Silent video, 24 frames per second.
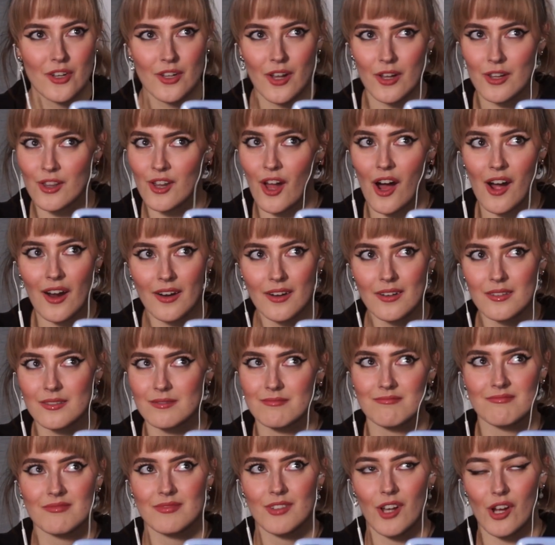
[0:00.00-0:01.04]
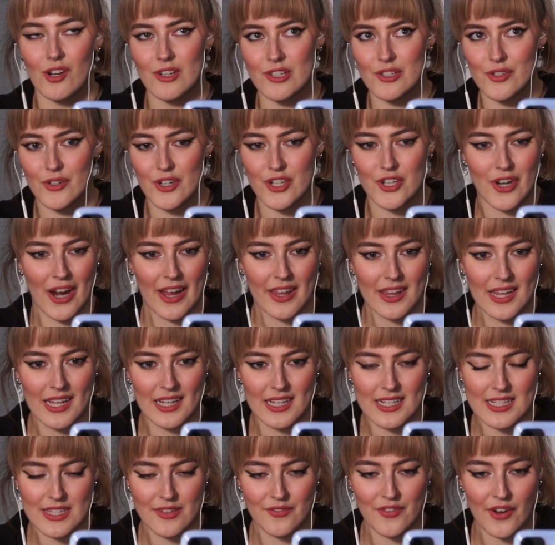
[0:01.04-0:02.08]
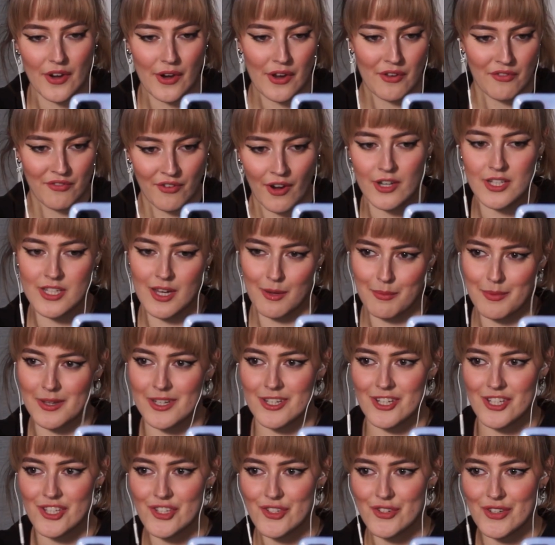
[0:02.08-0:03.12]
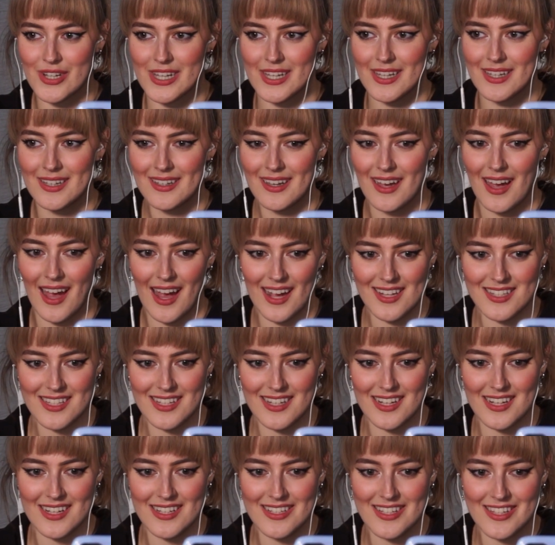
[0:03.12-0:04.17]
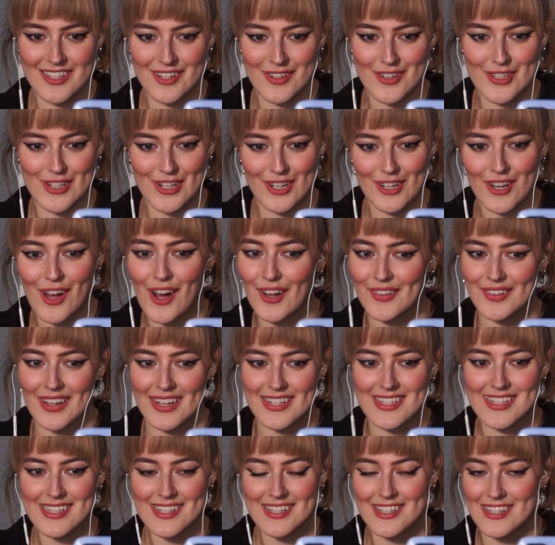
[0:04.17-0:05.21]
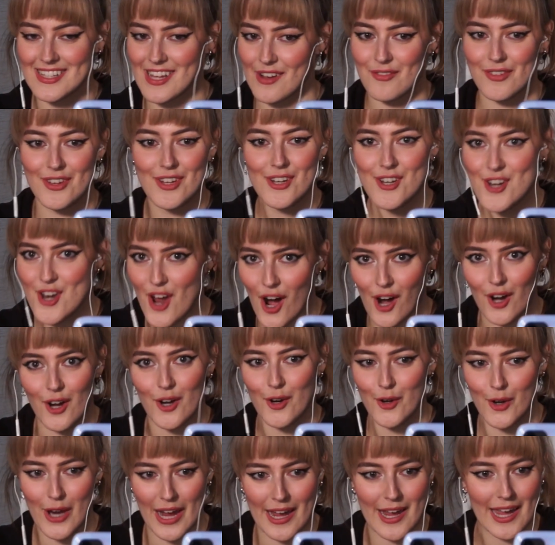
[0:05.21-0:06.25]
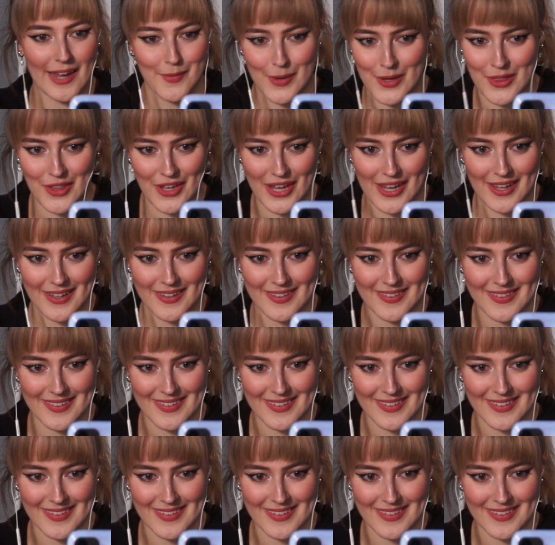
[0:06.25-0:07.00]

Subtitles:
long story short, I think it's a very fucked up industry as it is. There is a lot that's definitely not okay with it.